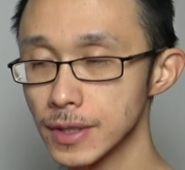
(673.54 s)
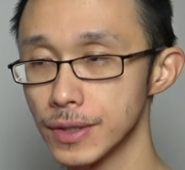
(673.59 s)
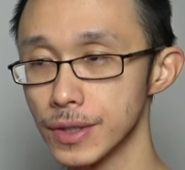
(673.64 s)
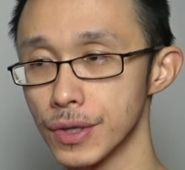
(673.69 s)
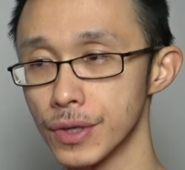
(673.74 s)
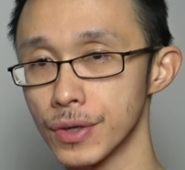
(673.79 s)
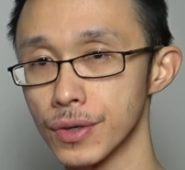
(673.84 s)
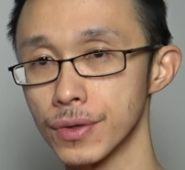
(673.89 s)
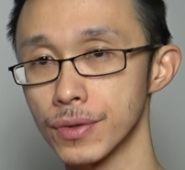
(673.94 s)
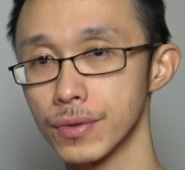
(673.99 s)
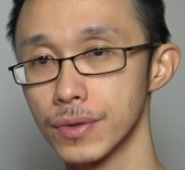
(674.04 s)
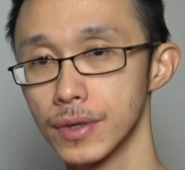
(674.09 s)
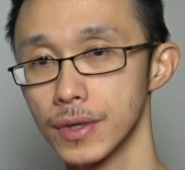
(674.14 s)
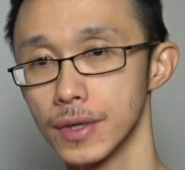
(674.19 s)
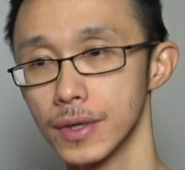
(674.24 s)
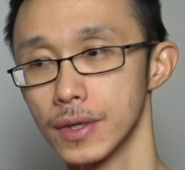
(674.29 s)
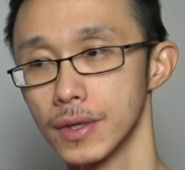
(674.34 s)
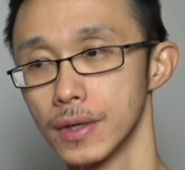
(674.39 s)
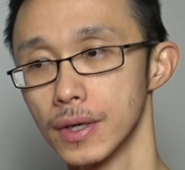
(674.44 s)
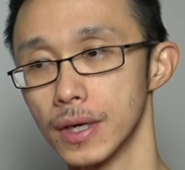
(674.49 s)
You know,
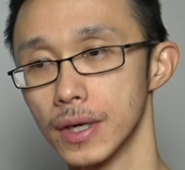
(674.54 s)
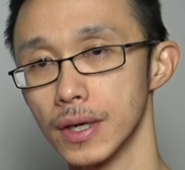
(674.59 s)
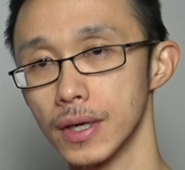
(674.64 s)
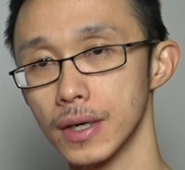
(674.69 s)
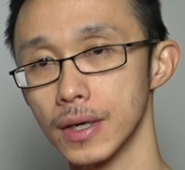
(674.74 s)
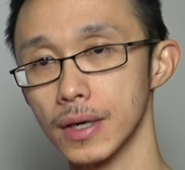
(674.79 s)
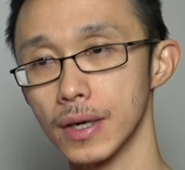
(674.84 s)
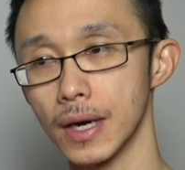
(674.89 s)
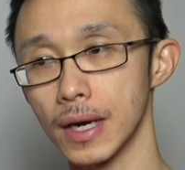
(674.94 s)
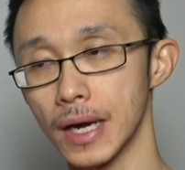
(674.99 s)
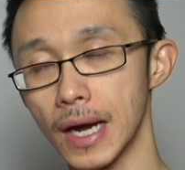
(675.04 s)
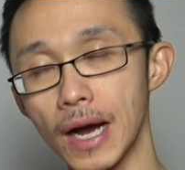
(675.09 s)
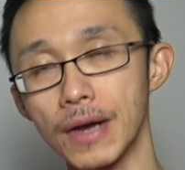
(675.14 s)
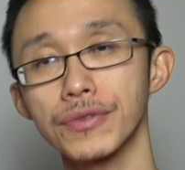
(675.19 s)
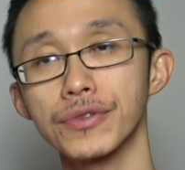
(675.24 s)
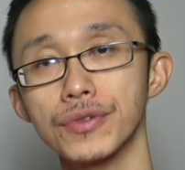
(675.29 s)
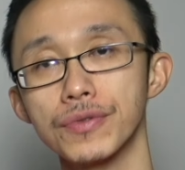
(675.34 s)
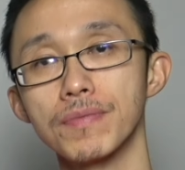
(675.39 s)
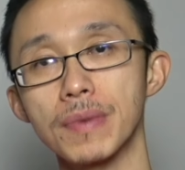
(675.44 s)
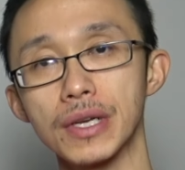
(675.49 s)
uh, I
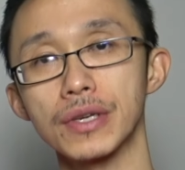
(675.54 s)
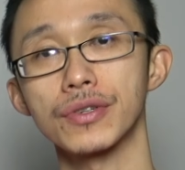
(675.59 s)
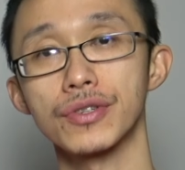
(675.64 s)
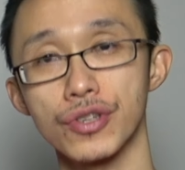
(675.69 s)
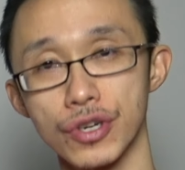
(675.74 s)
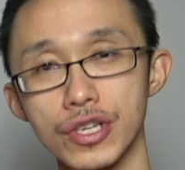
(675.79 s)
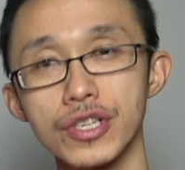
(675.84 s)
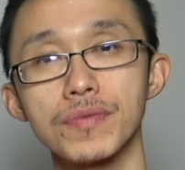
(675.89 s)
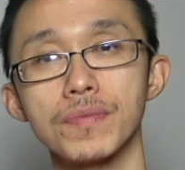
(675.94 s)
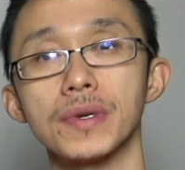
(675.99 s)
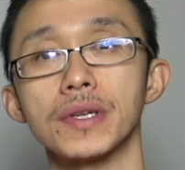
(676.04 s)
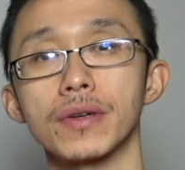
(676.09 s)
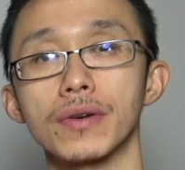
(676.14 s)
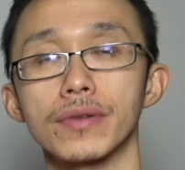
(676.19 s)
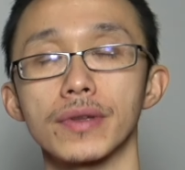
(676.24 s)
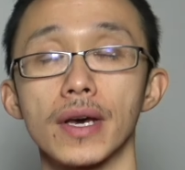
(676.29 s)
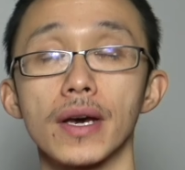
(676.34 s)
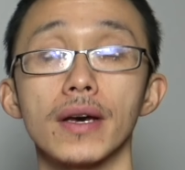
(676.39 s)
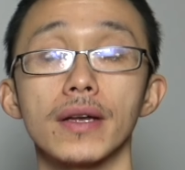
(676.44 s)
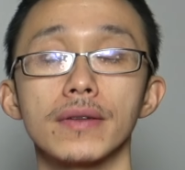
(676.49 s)
have to make judgment
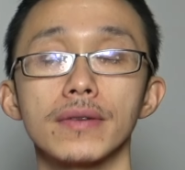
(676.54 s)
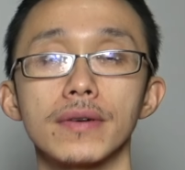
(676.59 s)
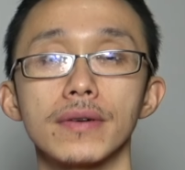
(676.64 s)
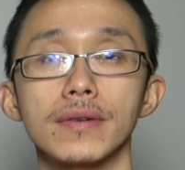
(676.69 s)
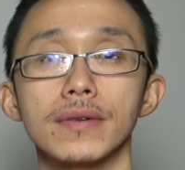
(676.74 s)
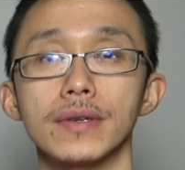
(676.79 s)
on that.